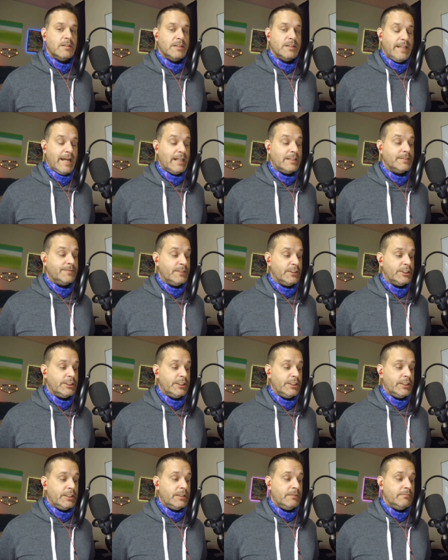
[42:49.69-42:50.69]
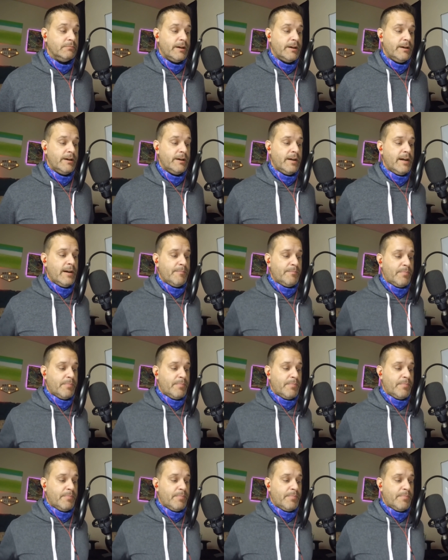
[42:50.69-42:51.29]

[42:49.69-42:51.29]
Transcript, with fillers: That's for sure. They're going to have